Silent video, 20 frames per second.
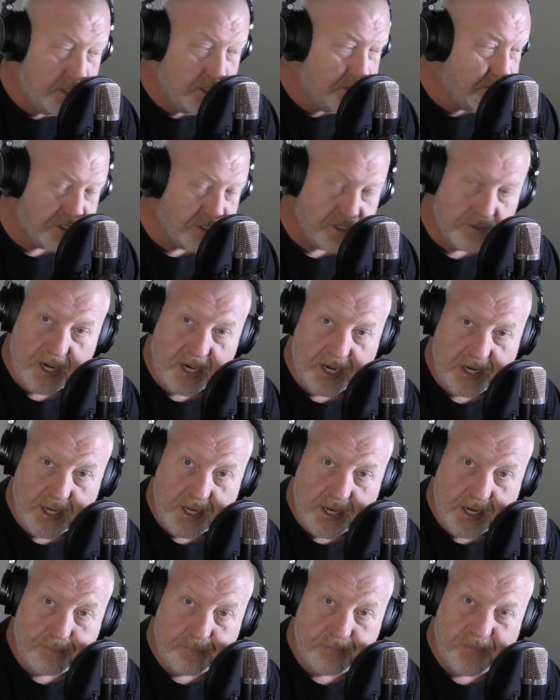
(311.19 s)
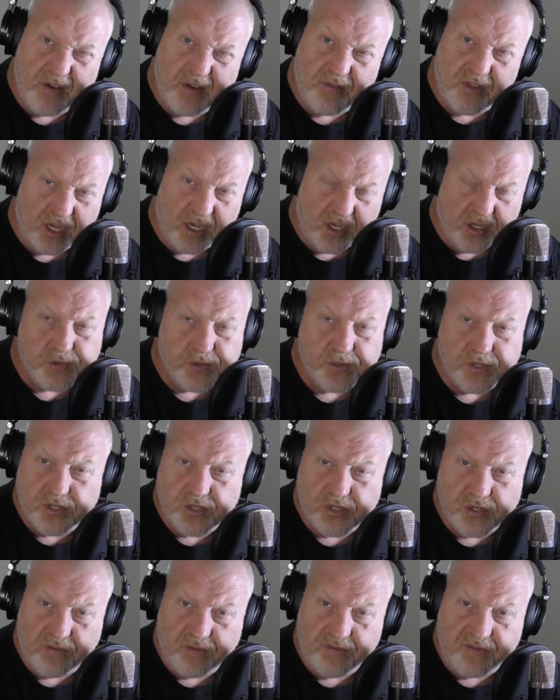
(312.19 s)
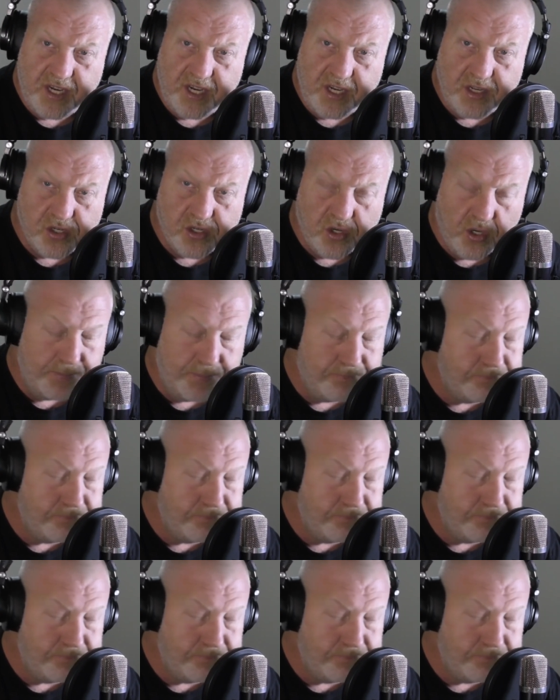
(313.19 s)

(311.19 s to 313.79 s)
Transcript: Just the main nut. Everything else was just sort of finger tight.